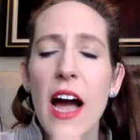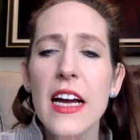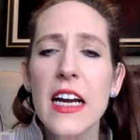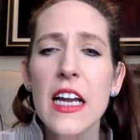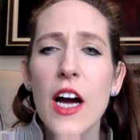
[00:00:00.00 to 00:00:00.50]

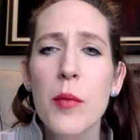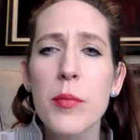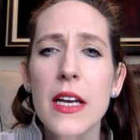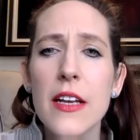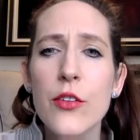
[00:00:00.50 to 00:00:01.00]
angle it up
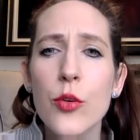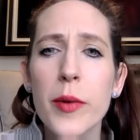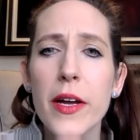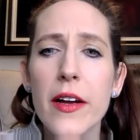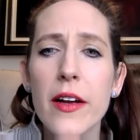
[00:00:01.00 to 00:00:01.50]
a little
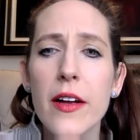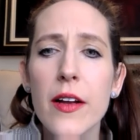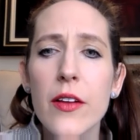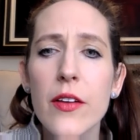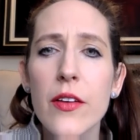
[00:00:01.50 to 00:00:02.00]
bit,
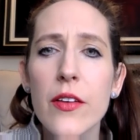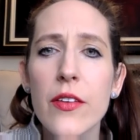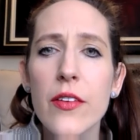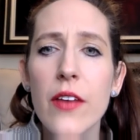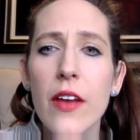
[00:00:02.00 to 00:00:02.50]

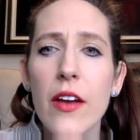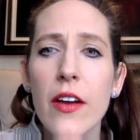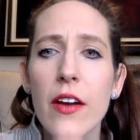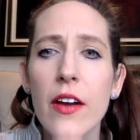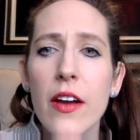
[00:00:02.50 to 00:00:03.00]
so
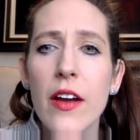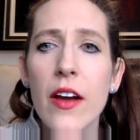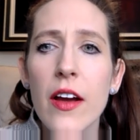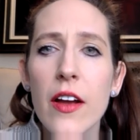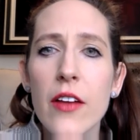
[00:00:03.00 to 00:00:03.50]

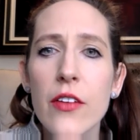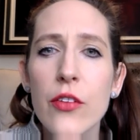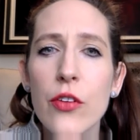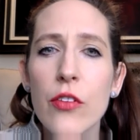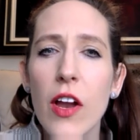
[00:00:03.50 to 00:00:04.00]

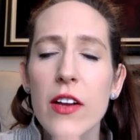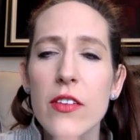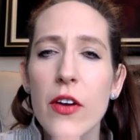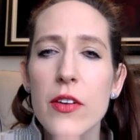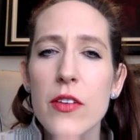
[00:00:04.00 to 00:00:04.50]
sort of like,
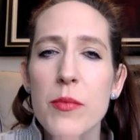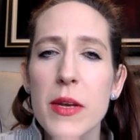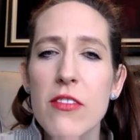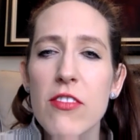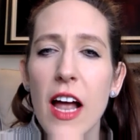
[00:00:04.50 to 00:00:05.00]
so it's a
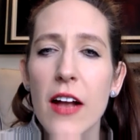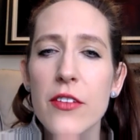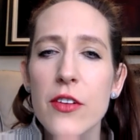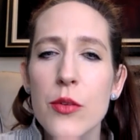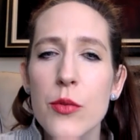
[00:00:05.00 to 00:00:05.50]
bit
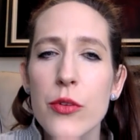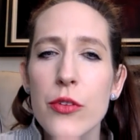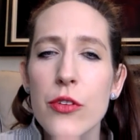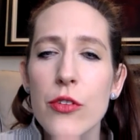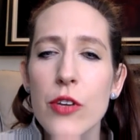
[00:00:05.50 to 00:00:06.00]
flatter towards
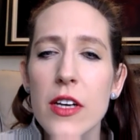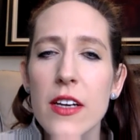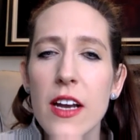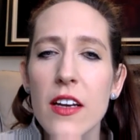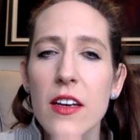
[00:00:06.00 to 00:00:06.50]
the screen
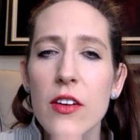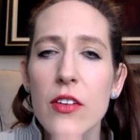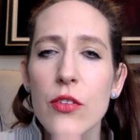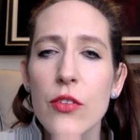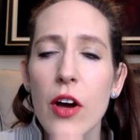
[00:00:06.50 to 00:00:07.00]
again,
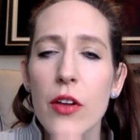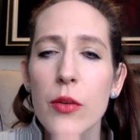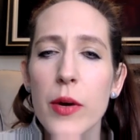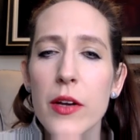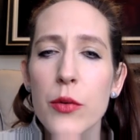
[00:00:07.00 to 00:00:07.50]
so other
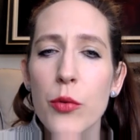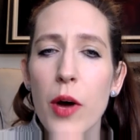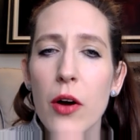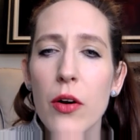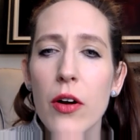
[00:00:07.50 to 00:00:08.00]
way as
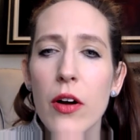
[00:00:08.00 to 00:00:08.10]
well,